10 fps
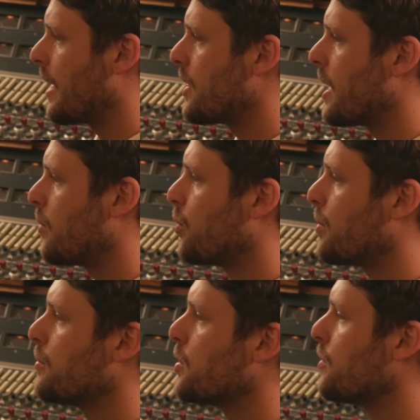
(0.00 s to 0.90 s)
and then
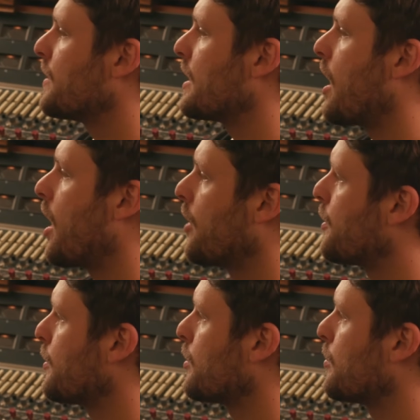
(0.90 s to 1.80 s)
we moved the
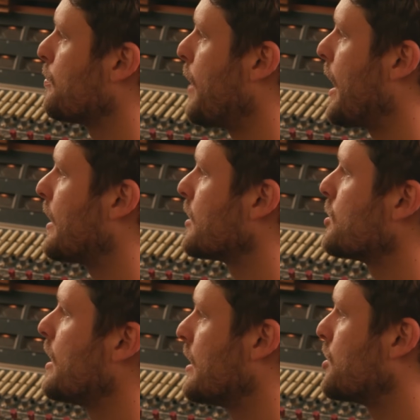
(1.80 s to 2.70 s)
other mic
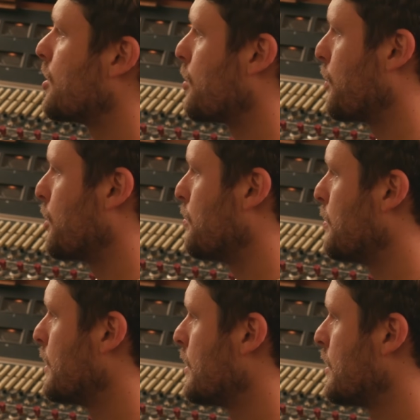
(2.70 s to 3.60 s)
into the room.
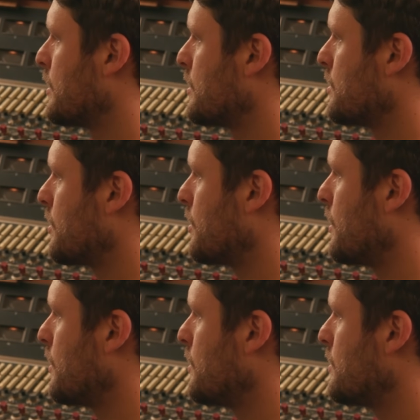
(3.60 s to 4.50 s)
So
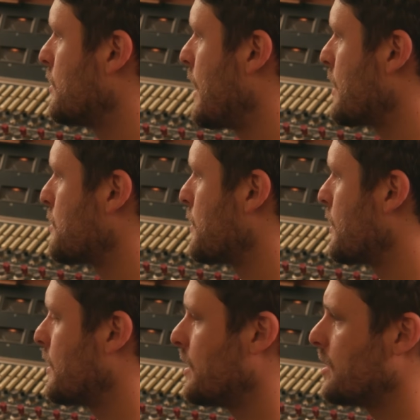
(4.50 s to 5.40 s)
the, that's what
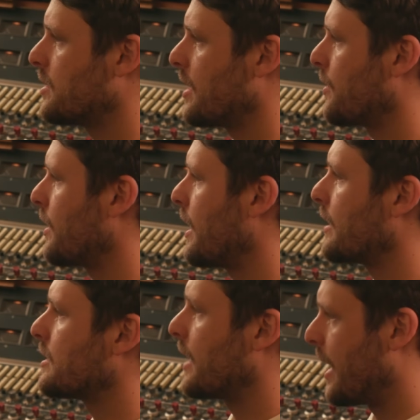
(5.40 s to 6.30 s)
these sound
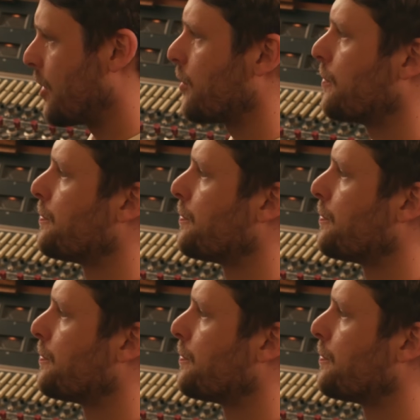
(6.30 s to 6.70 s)
like together.